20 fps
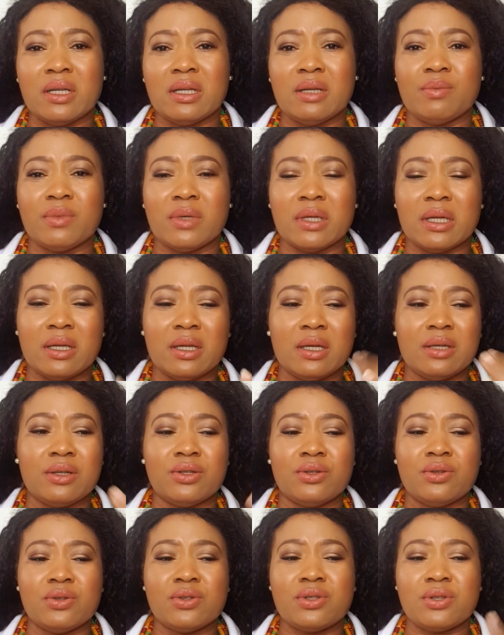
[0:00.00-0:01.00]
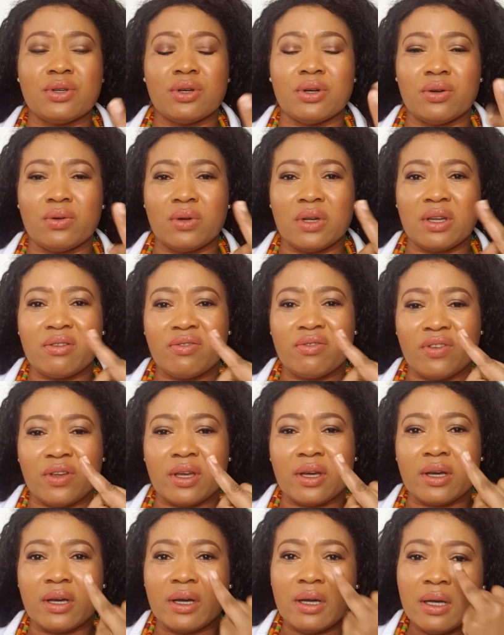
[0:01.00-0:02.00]
them and then you use your ring
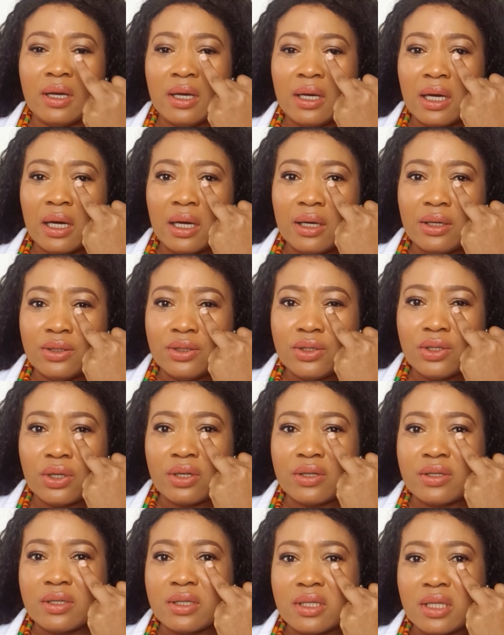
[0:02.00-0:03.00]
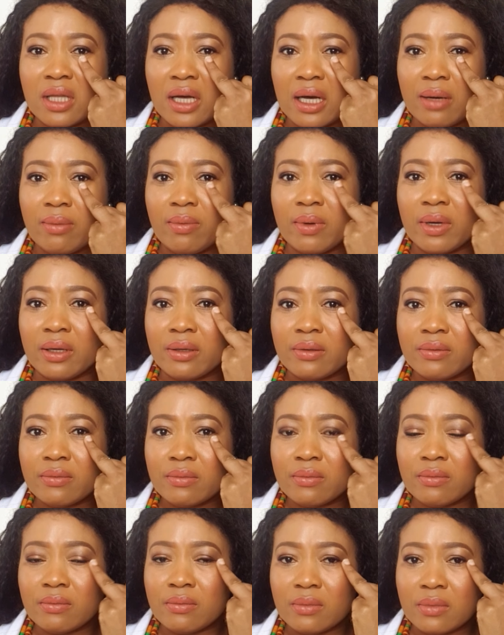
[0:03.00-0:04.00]
finger and you just dab it
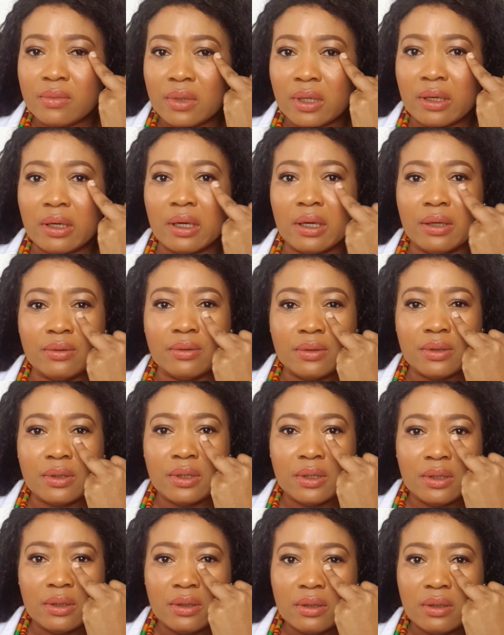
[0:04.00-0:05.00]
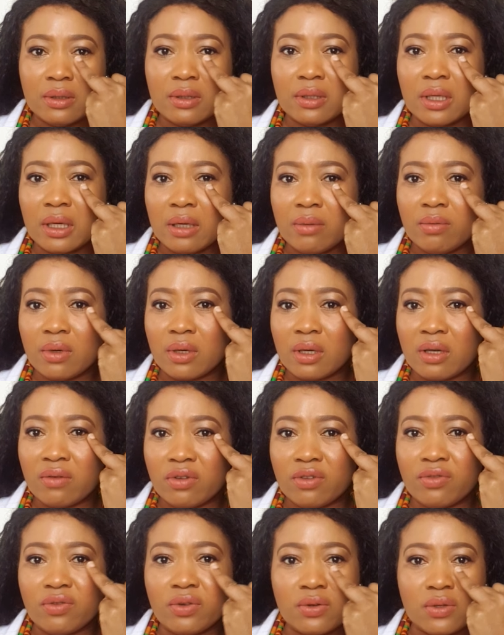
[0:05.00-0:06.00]
around, dab it, give
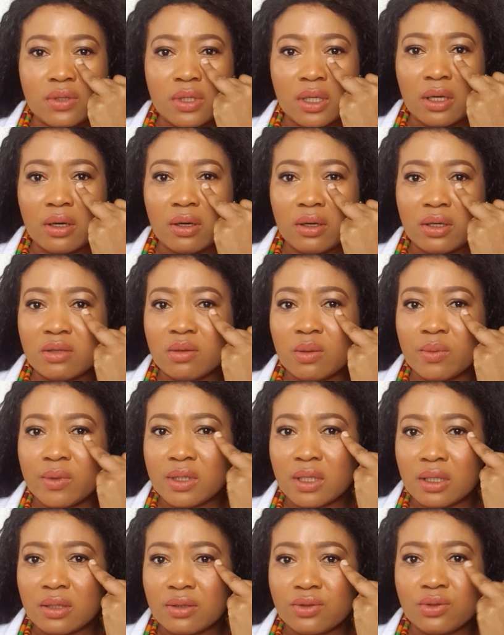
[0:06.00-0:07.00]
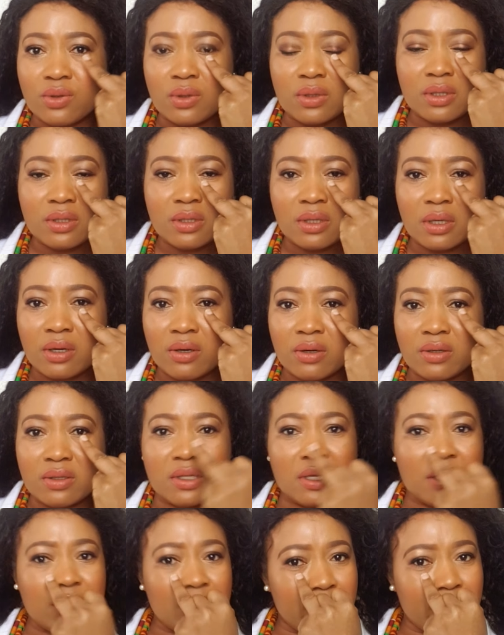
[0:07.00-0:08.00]
it a few seconds, maybe 10 to 20 seconds,
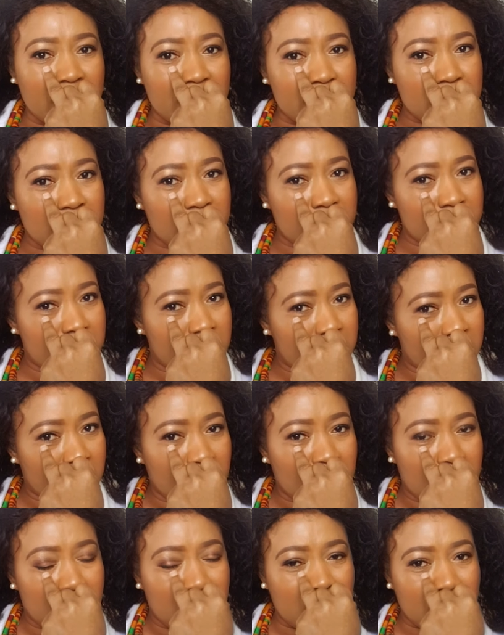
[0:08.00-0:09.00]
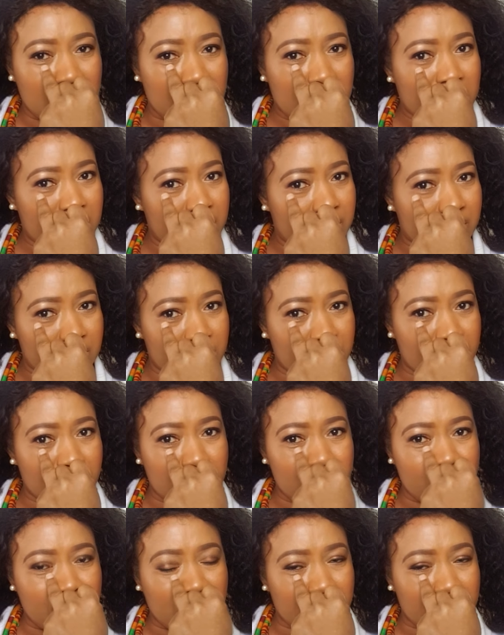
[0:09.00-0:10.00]
dab it, make sure it, like, you
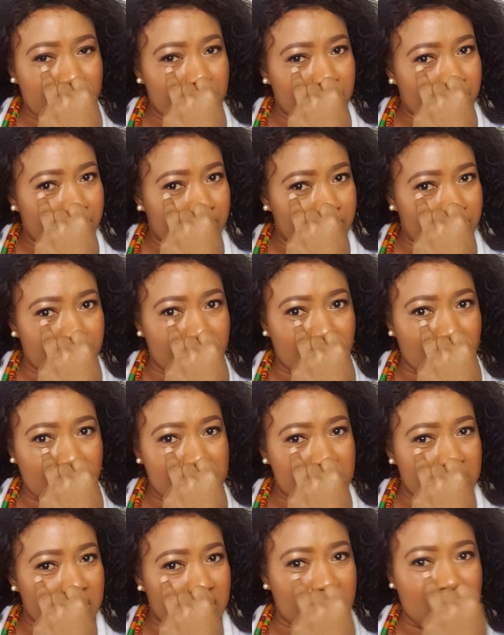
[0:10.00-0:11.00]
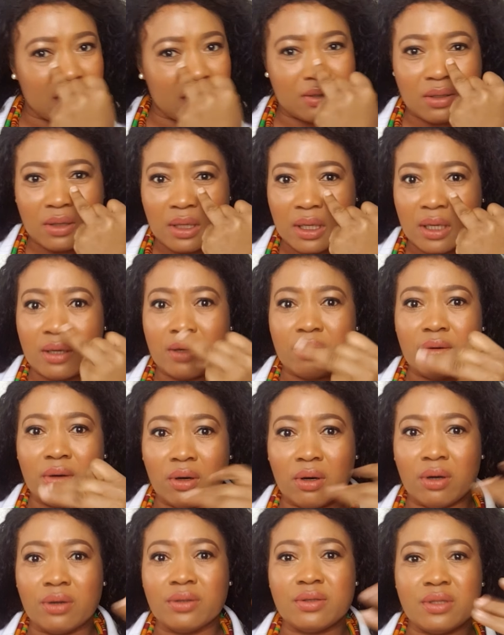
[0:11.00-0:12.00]
won't be able, you don't see it, it's like
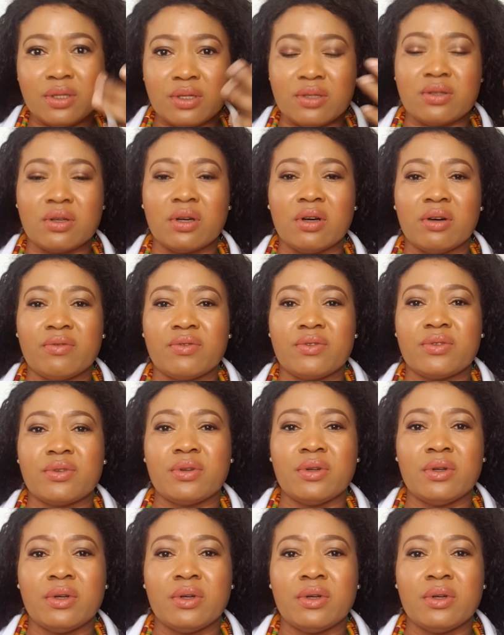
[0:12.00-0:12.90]
all dissolved,